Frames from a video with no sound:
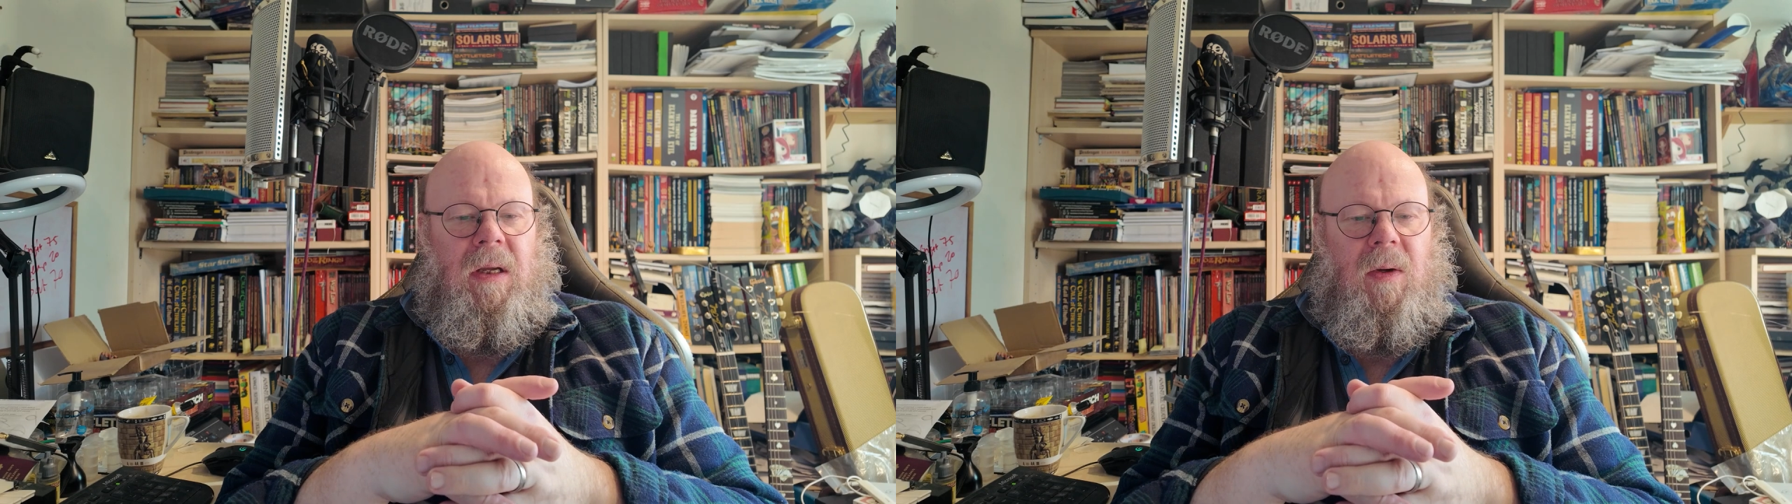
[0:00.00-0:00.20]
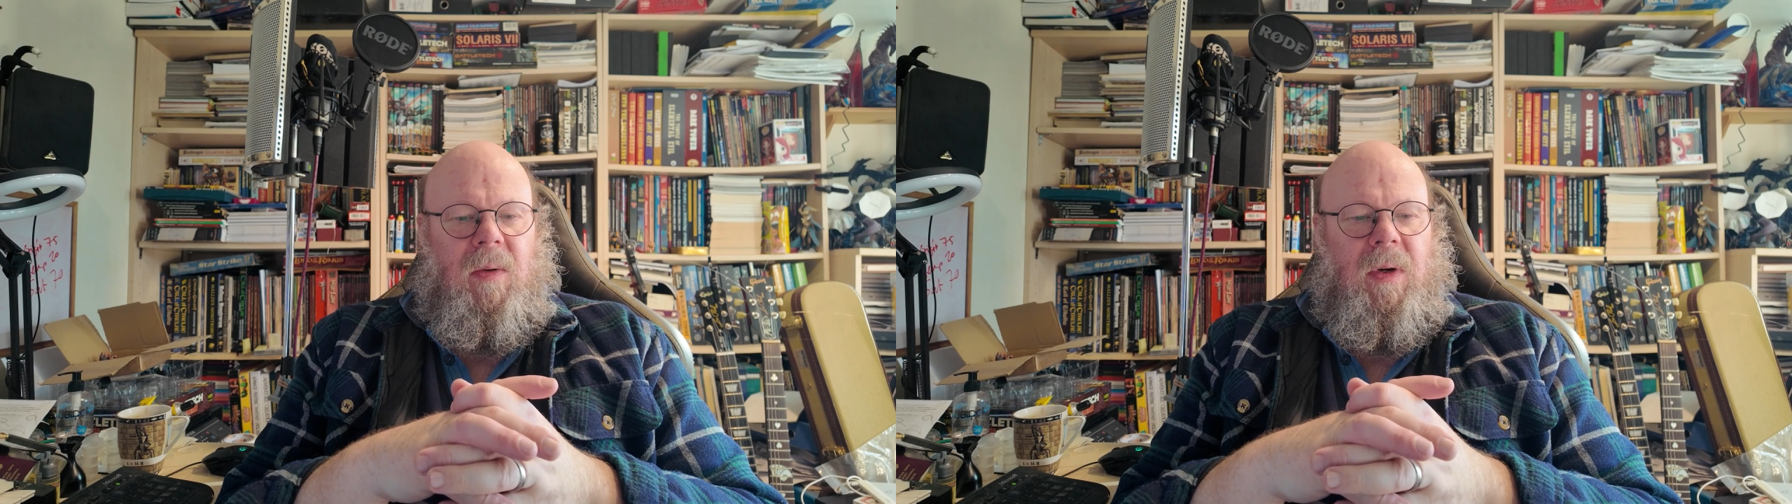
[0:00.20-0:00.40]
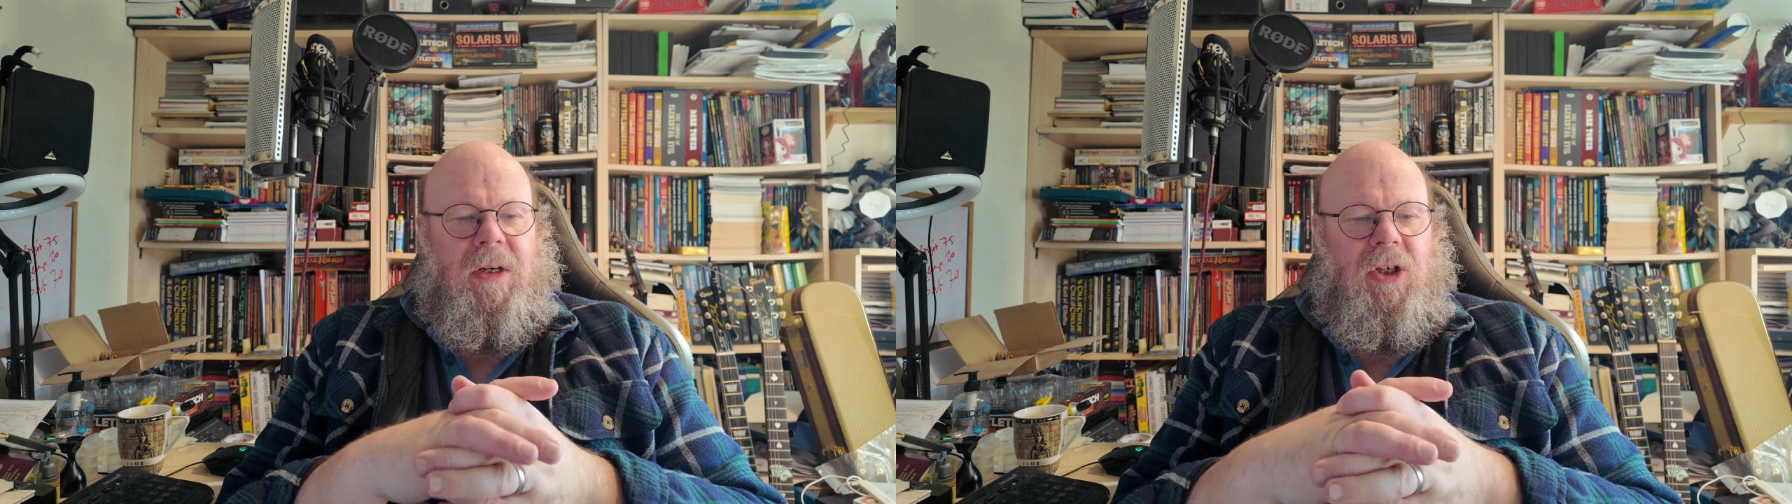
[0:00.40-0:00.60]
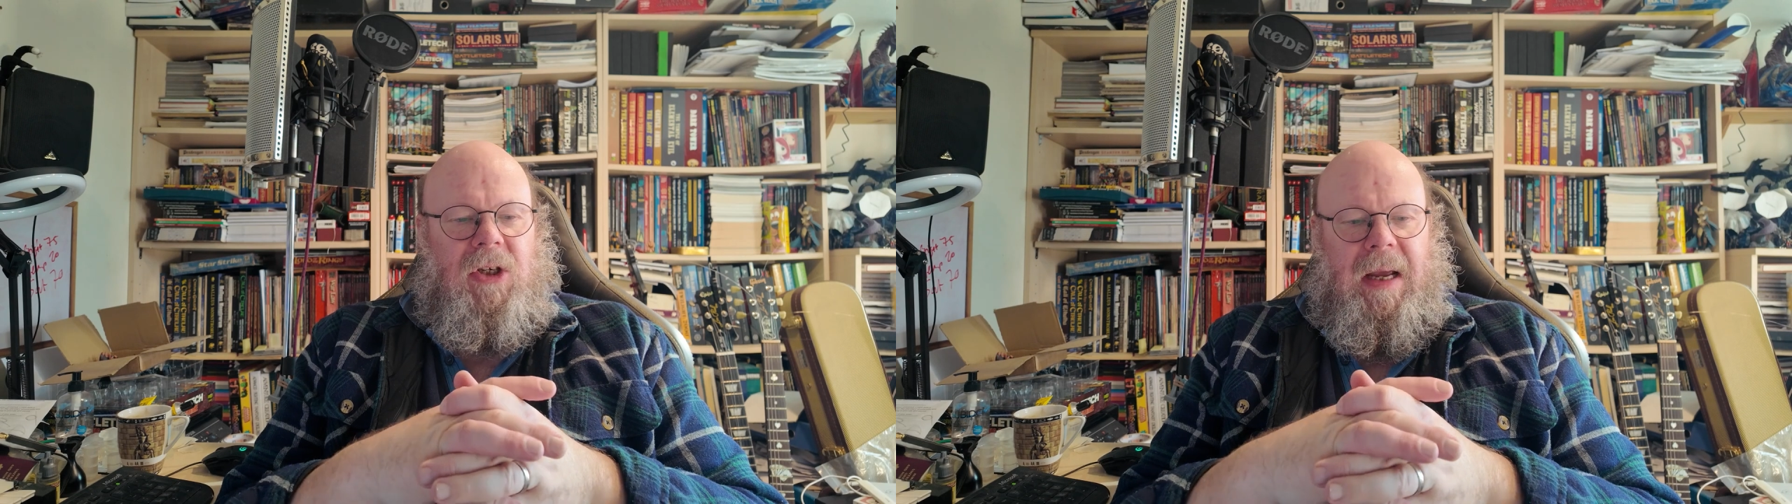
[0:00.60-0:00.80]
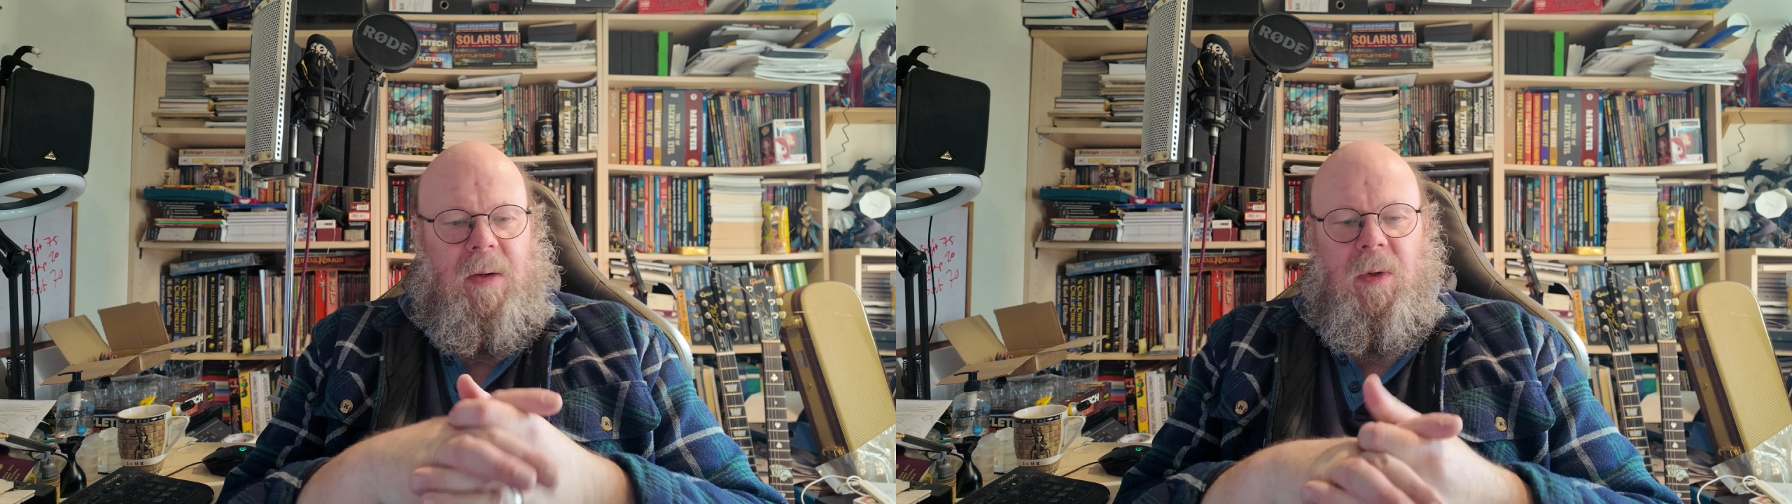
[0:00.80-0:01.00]

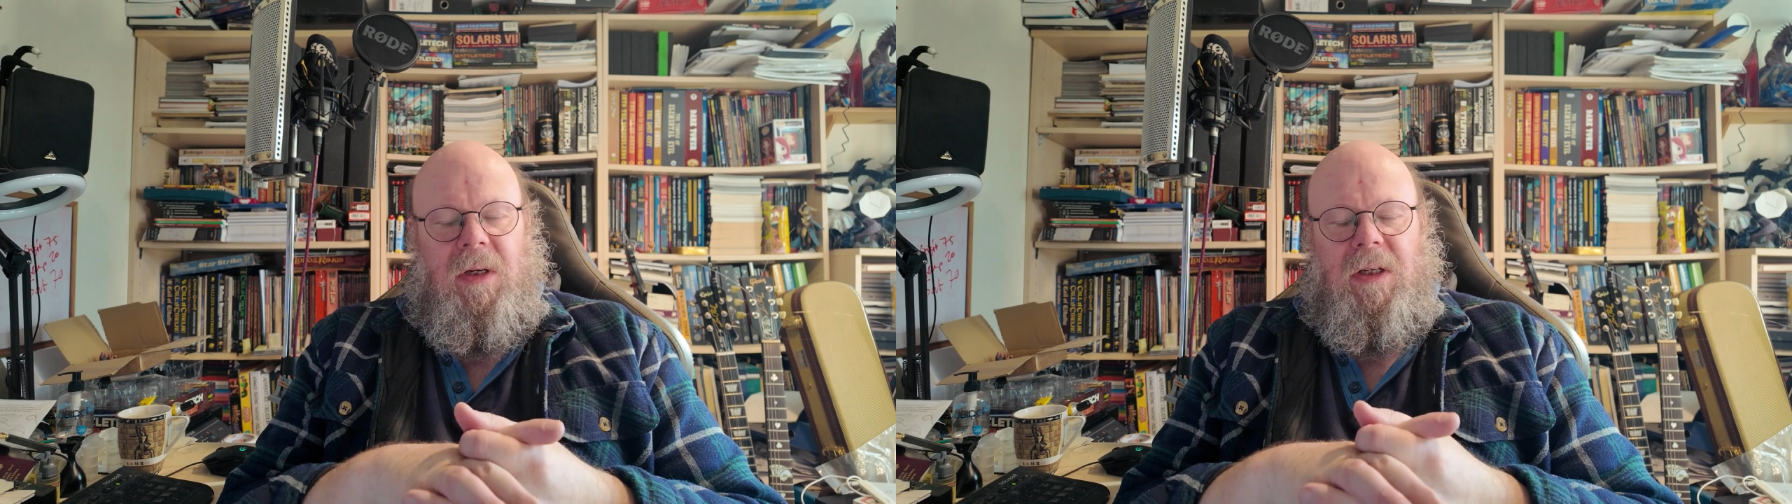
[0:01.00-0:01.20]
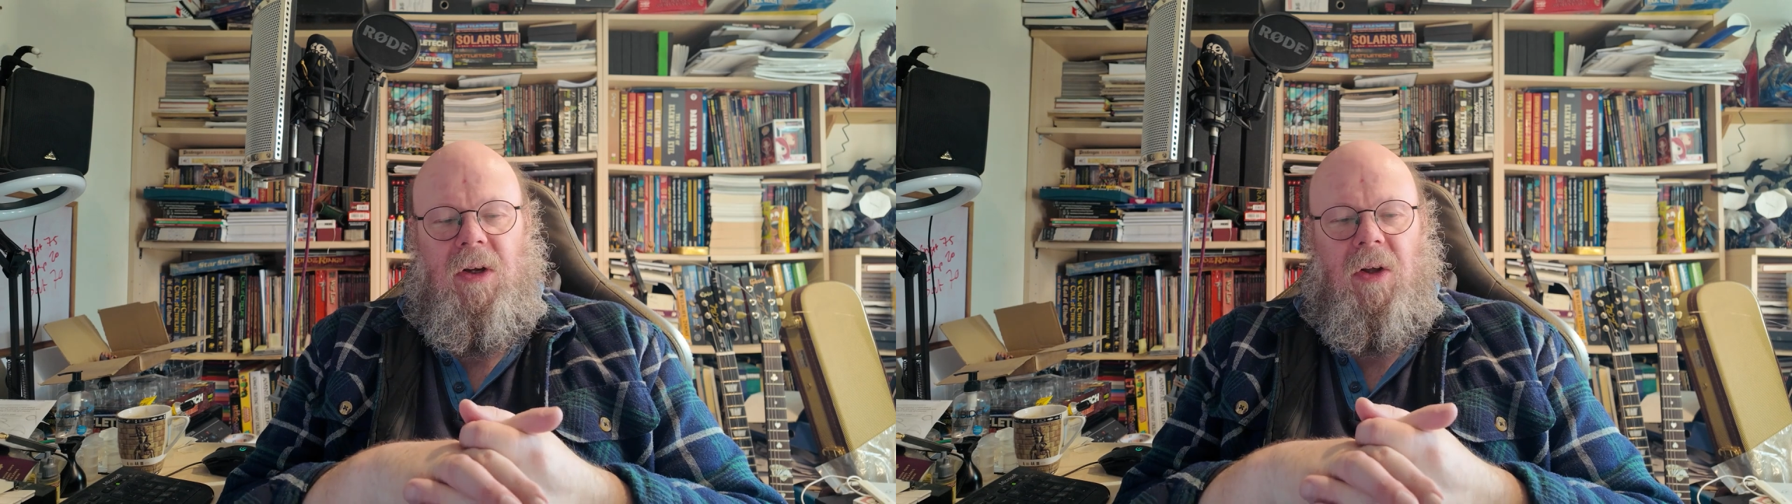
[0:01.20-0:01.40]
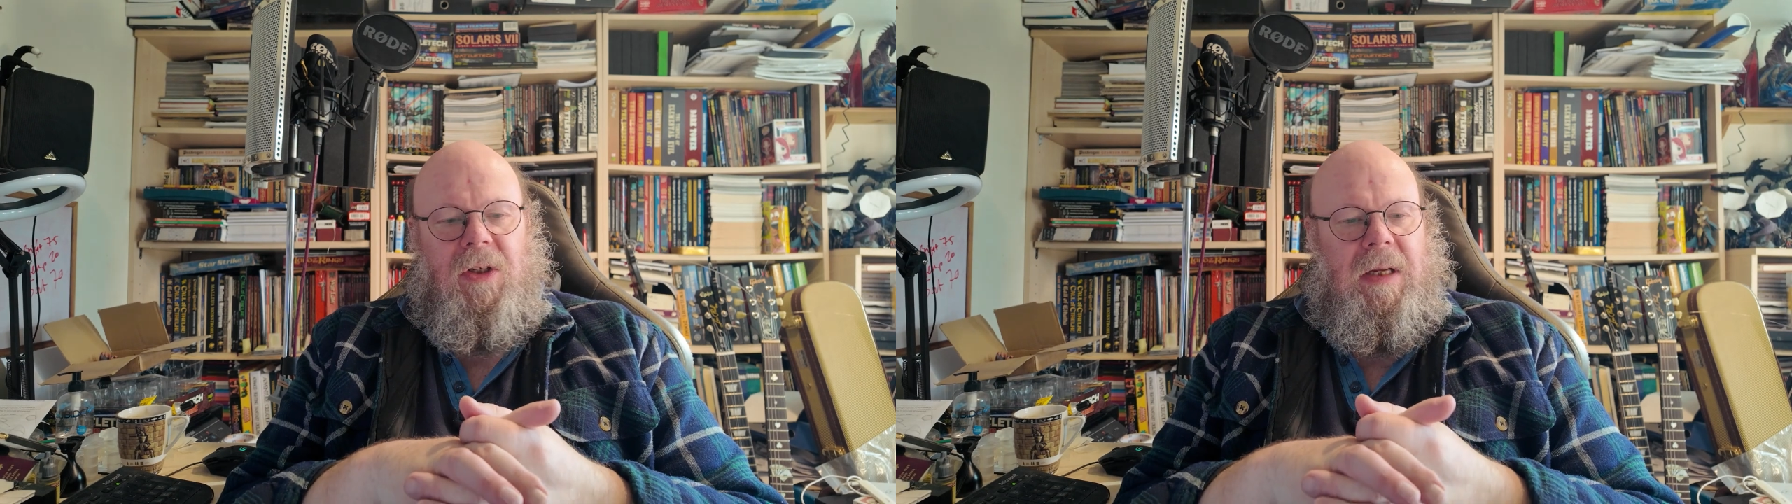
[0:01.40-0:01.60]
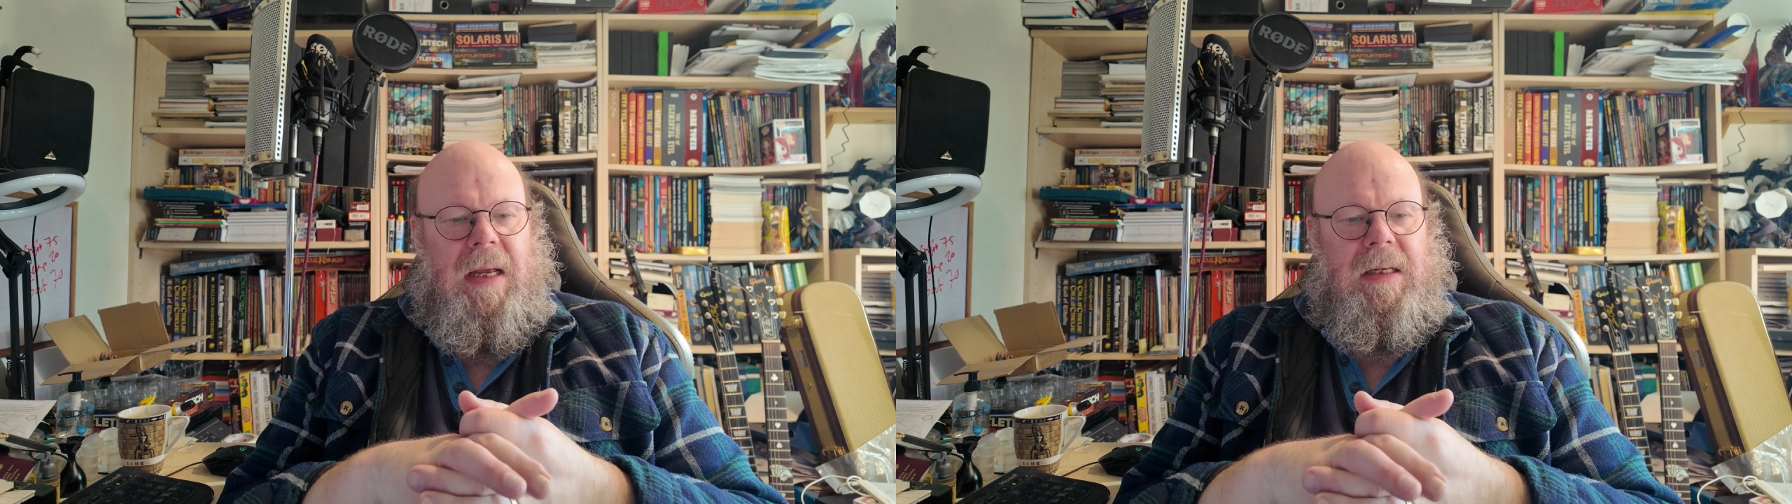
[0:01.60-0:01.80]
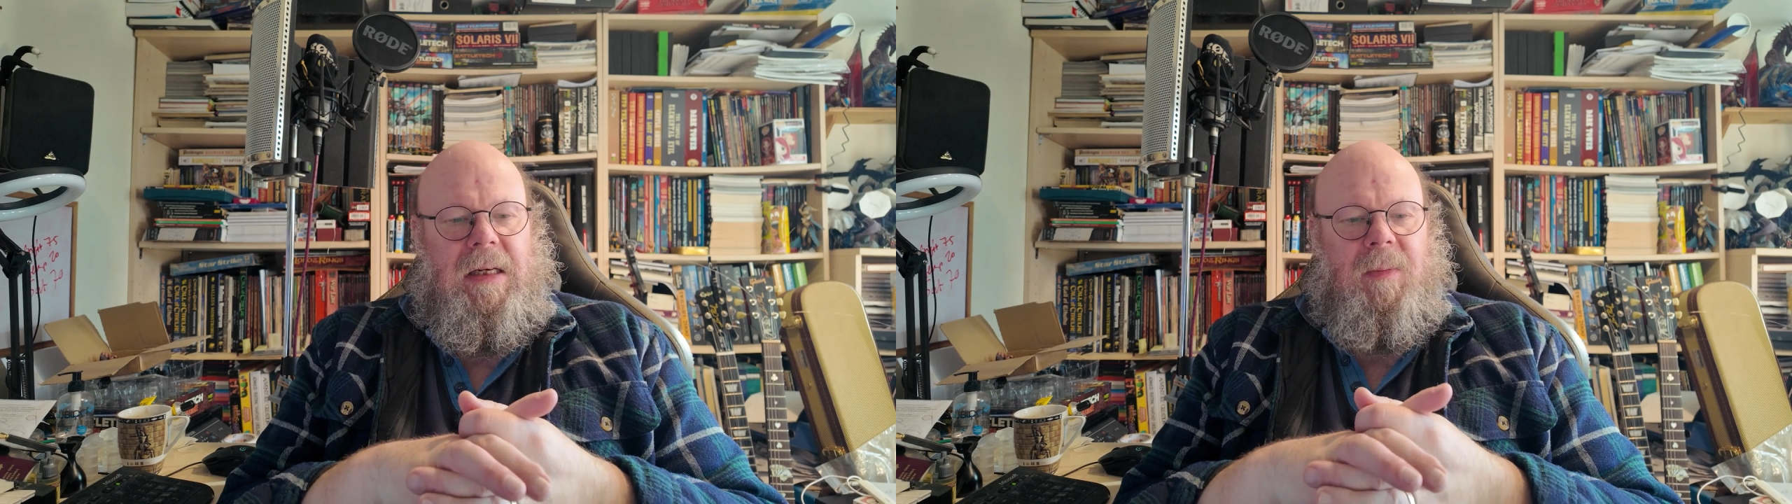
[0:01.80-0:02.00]
which Edward is not
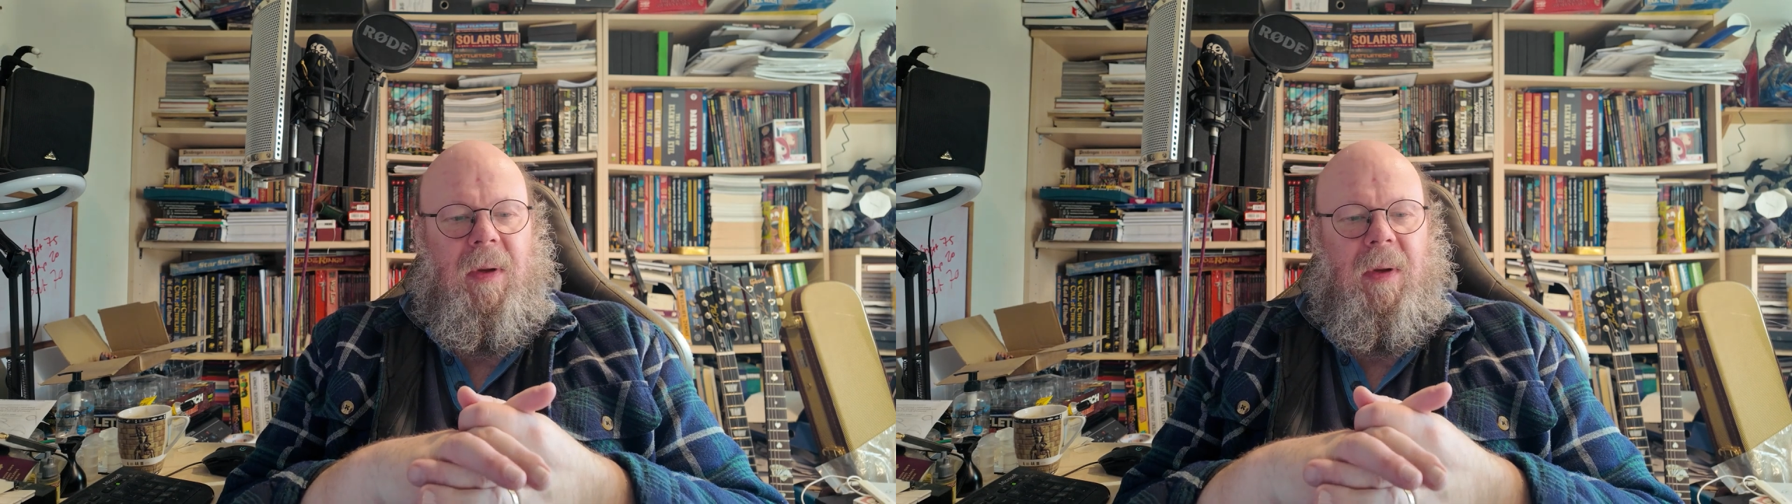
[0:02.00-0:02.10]
stated,